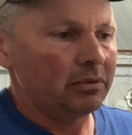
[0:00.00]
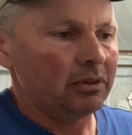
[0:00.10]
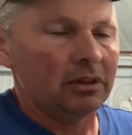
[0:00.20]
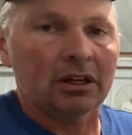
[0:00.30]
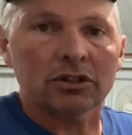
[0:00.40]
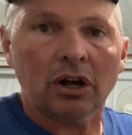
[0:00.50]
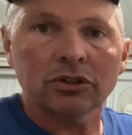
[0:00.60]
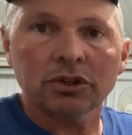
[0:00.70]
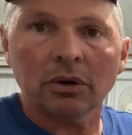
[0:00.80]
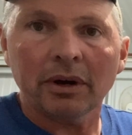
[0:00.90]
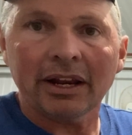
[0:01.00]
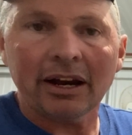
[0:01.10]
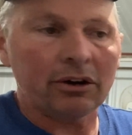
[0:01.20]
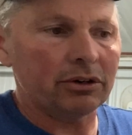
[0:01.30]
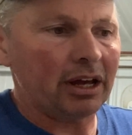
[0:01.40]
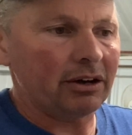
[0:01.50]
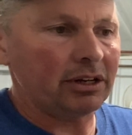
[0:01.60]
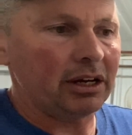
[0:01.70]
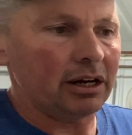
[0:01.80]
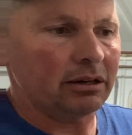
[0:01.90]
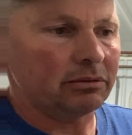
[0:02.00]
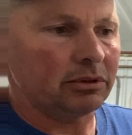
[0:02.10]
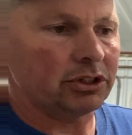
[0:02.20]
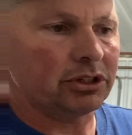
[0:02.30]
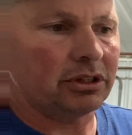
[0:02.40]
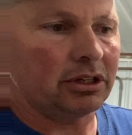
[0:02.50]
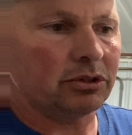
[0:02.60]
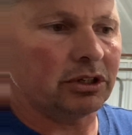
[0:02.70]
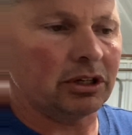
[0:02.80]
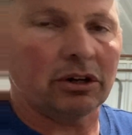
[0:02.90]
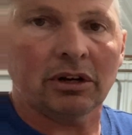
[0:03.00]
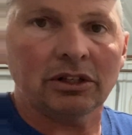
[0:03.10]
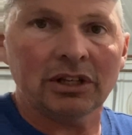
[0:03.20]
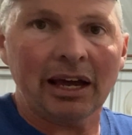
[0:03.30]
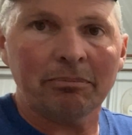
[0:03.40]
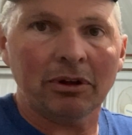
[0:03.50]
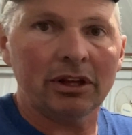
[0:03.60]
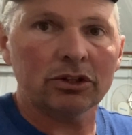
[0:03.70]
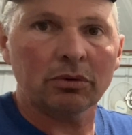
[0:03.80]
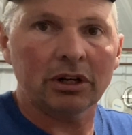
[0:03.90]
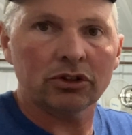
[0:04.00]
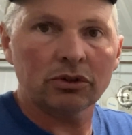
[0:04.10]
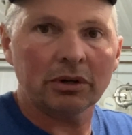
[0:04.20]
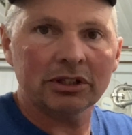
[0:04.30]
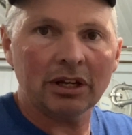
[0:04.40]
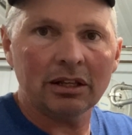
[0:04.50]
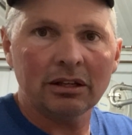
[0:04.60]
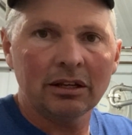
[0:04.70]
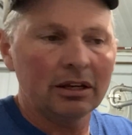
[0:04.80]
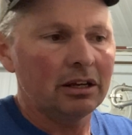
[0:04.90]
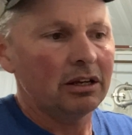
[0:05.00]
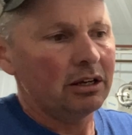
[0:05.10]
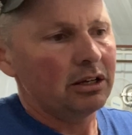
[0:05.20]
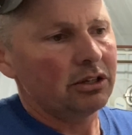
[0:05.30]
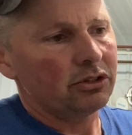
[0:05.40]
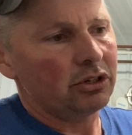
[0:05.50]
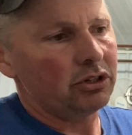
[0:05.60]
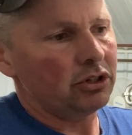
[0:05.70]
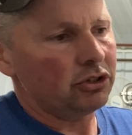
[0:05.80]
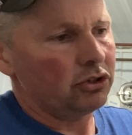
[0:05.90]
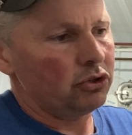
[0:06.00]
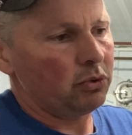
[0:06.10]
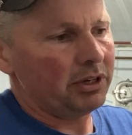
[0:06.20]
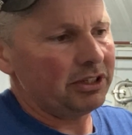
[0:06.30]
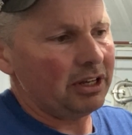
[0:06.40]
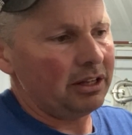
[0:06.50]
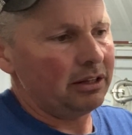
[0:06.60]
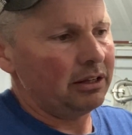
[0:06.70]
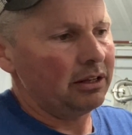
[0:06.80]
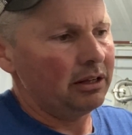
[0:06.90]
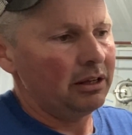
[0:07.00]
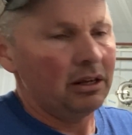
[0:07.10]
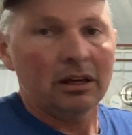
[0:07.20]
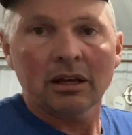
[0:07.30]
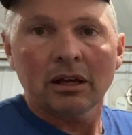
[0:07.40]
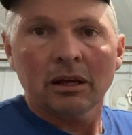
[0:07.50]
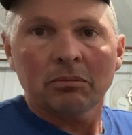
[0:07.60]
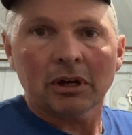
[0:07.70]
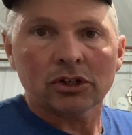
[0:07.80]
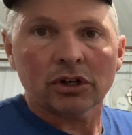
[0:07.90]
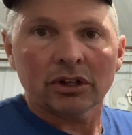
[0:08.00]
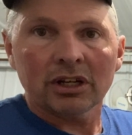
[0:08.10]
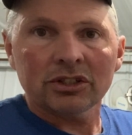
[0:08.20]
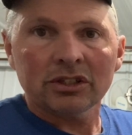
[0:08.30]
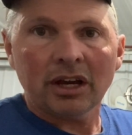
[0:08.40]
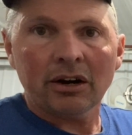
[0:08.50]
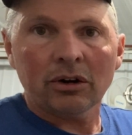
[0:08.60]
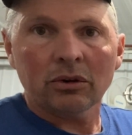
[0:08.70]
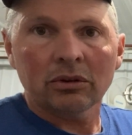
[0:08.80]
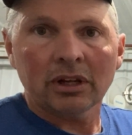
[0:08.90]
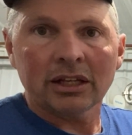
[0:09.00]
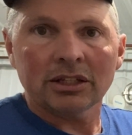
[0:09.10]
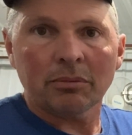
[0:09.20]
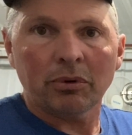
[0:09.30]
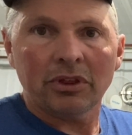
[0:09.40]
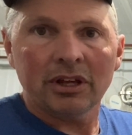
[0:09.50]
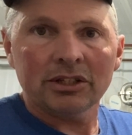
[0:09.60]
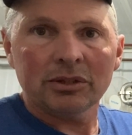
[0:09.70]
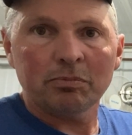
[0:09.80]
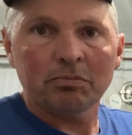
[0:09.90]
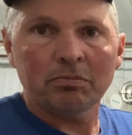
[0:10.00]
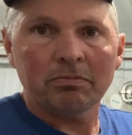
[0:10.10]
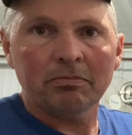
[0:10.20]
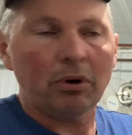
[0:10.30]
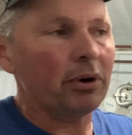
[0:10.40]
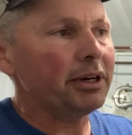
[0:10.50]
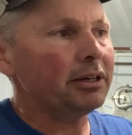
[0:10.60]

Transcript: there's also an arrow down here, which this is a good example. This one is twisted, so you just twist it, make sure this arrow lines up with this port